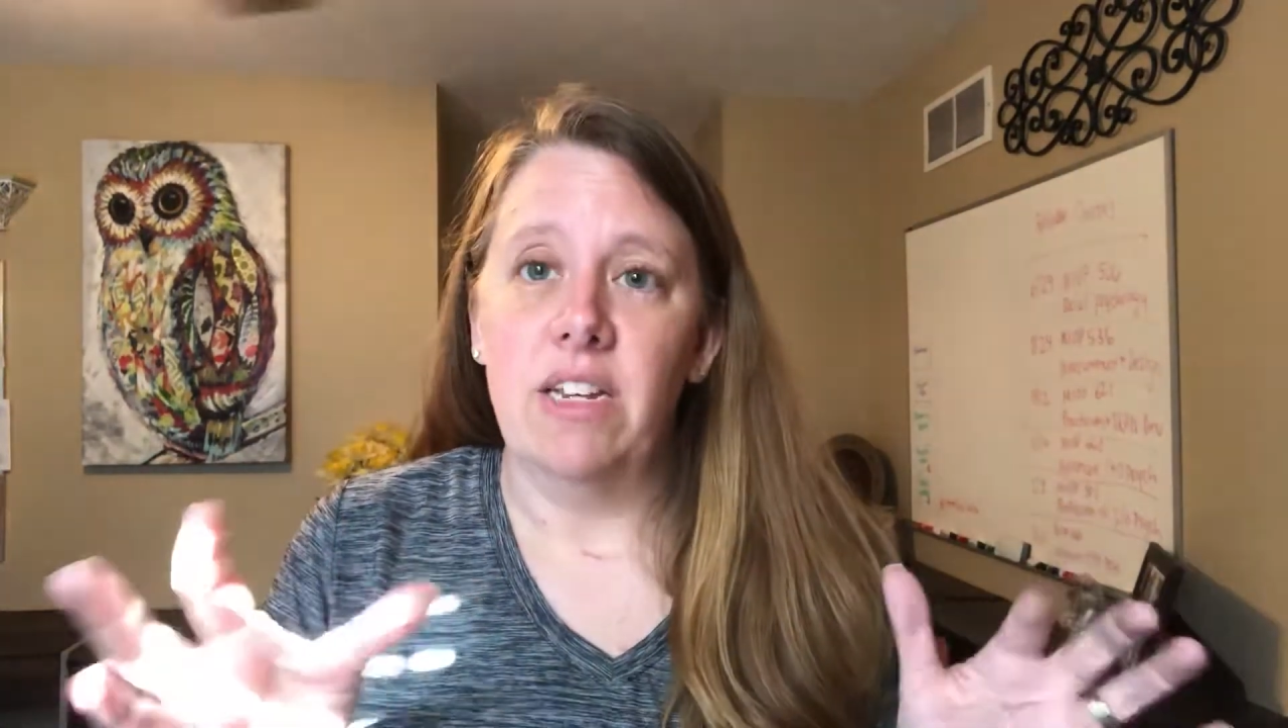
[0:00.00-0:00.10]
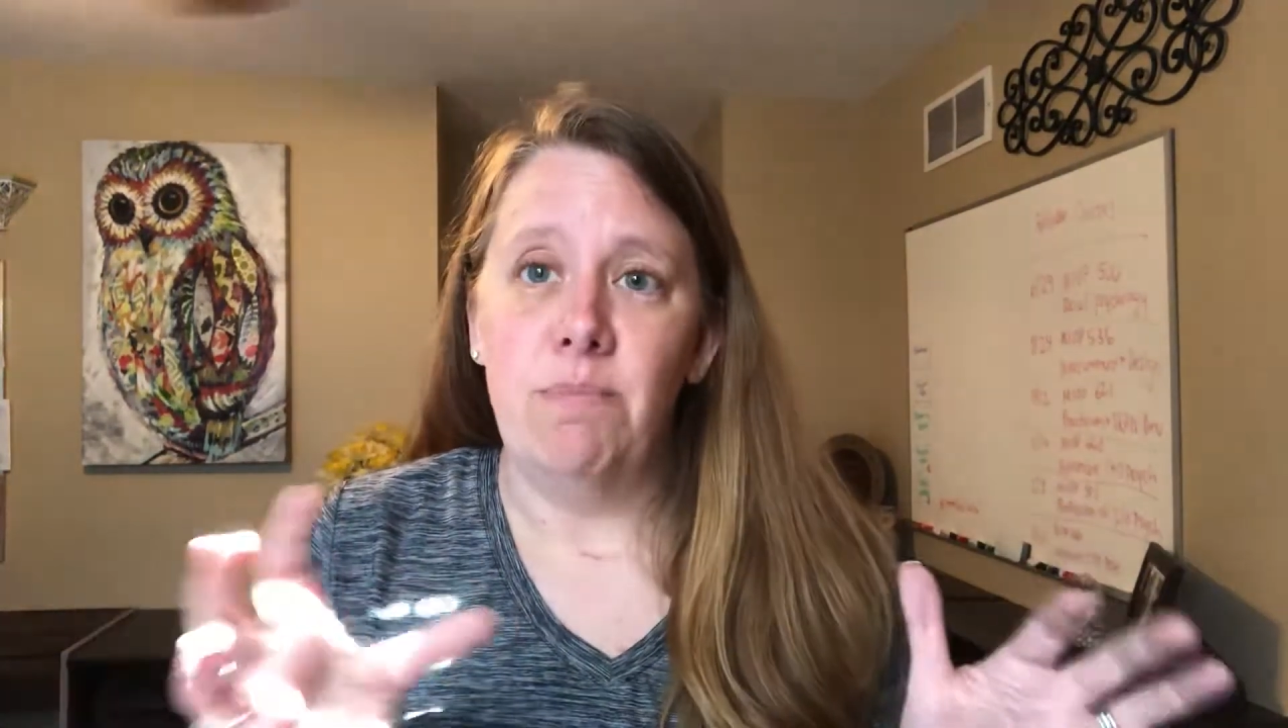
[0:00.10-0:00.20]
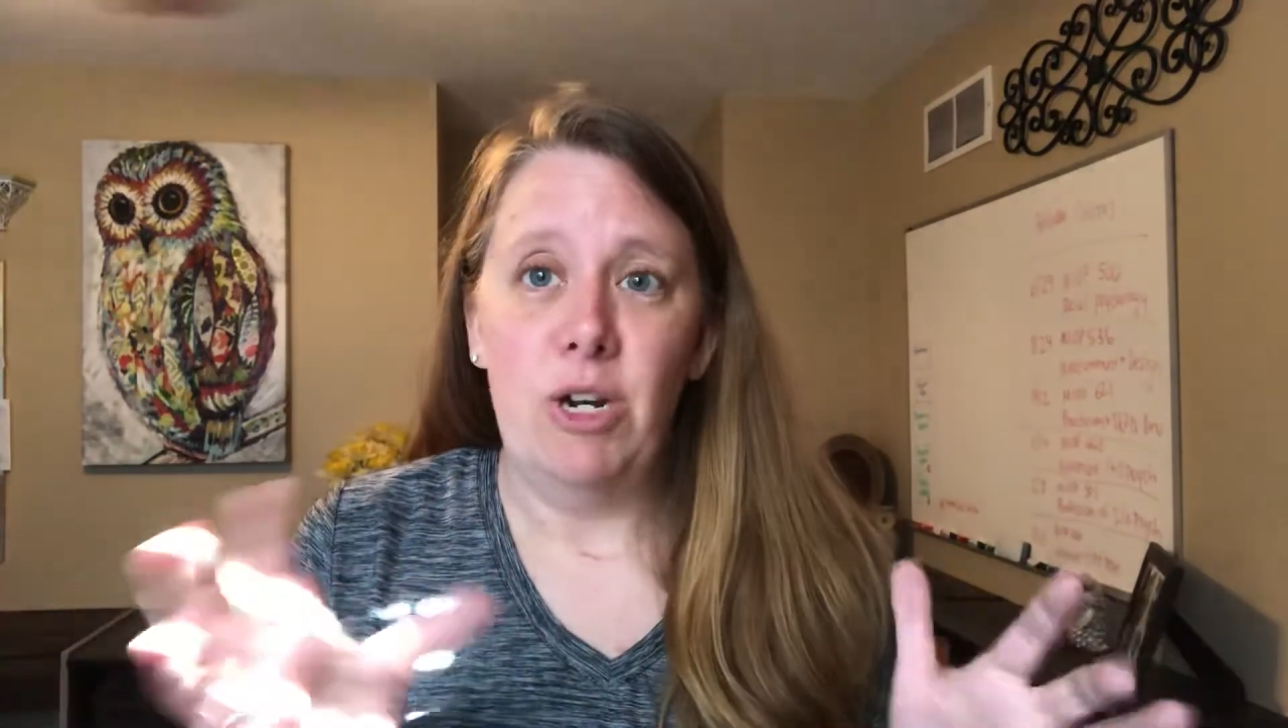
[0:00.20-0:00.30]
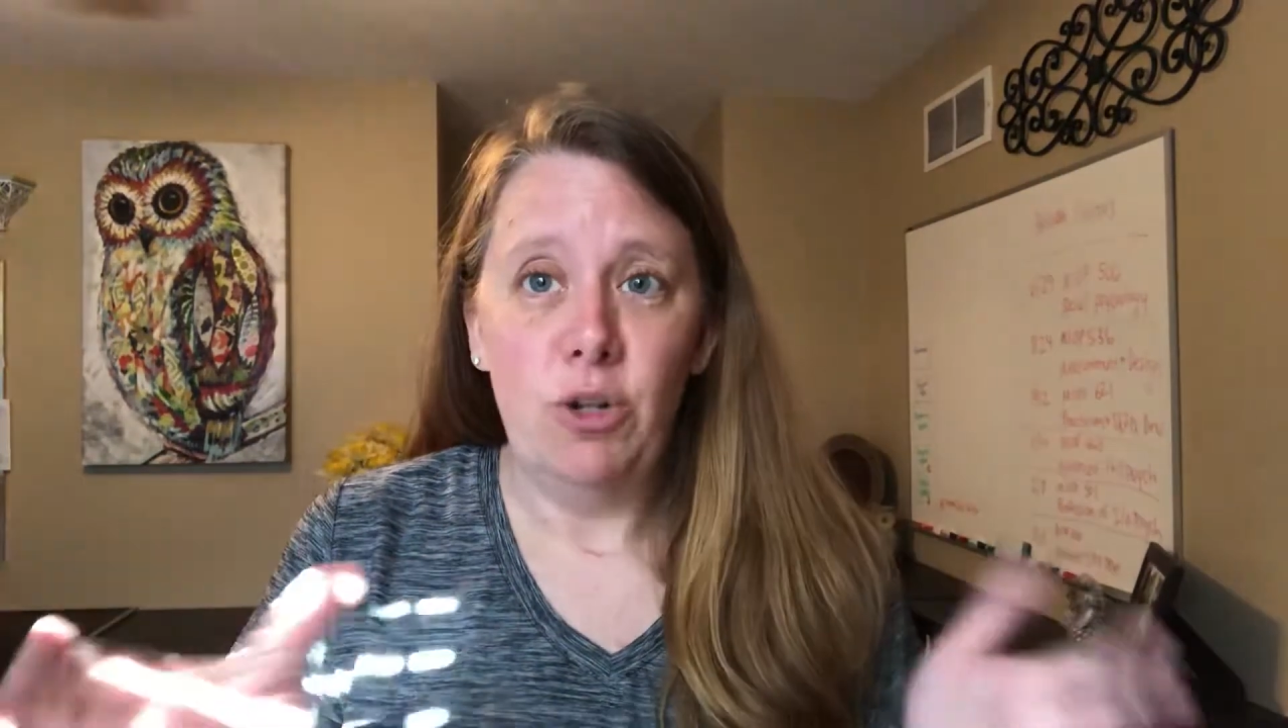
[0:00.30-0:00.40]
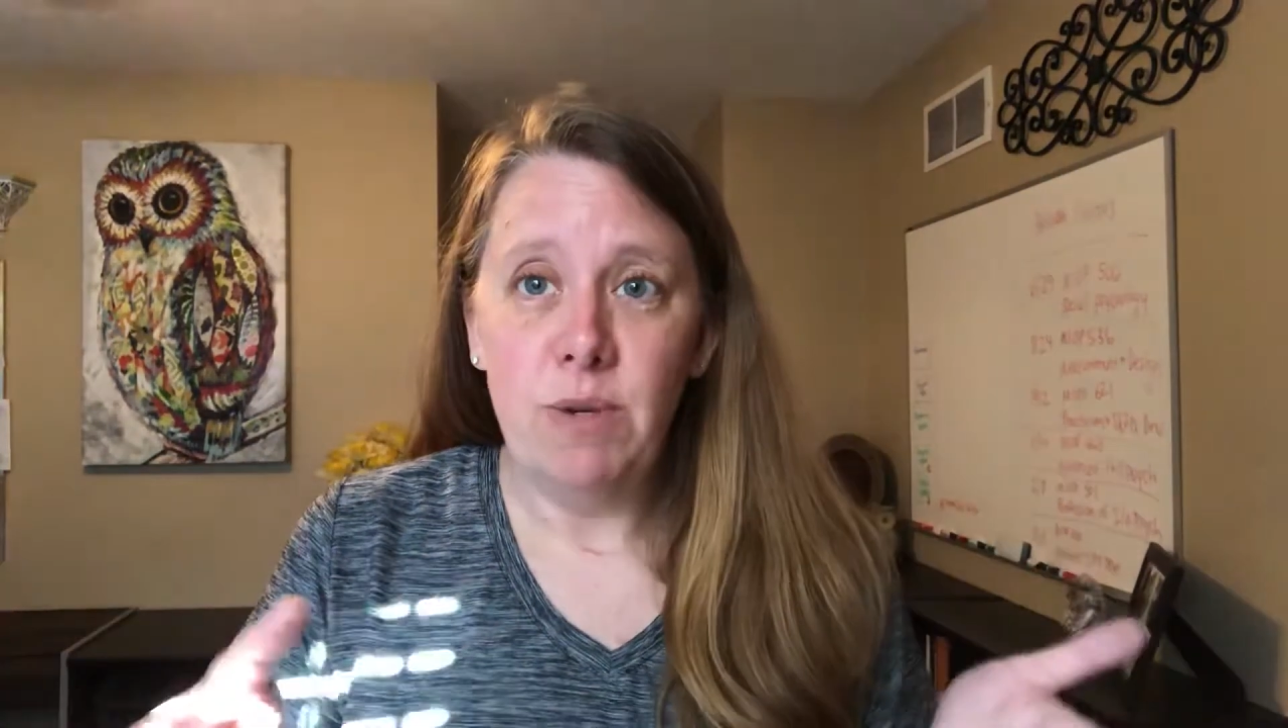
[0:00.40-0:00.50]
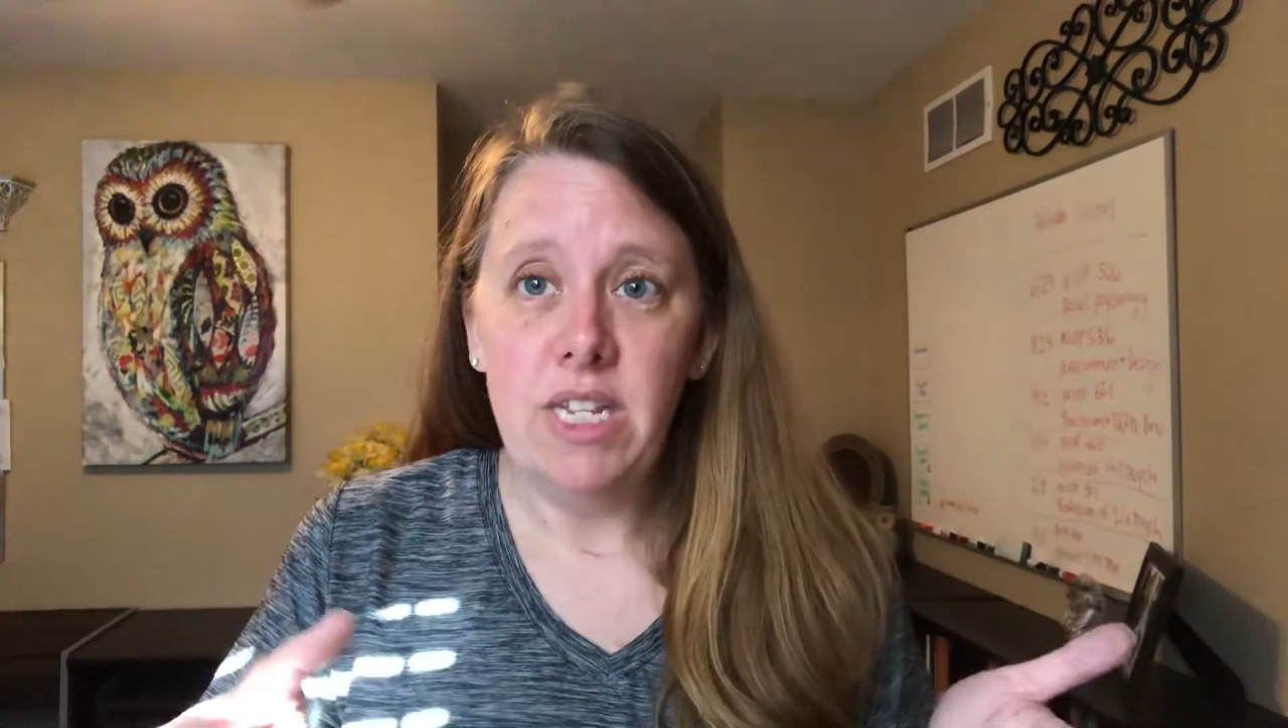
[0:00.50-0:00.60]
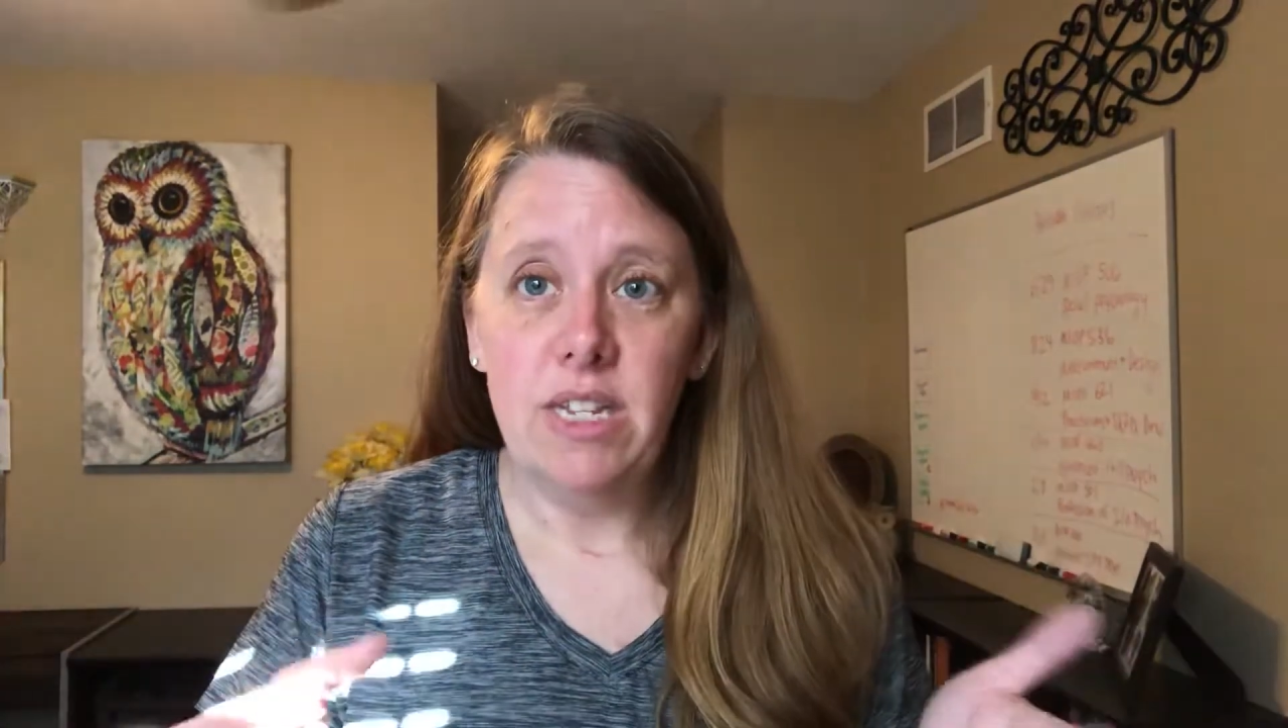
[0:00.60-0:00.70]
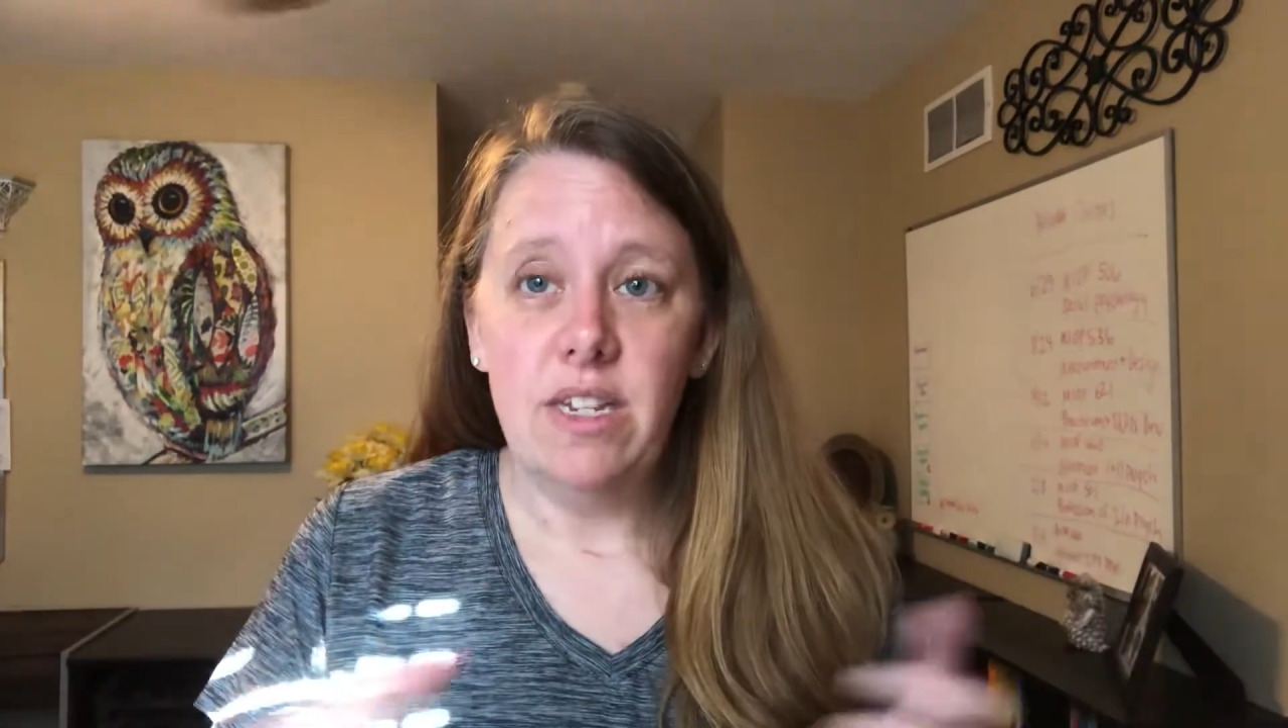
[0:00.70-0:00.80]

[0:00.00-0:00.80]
measurements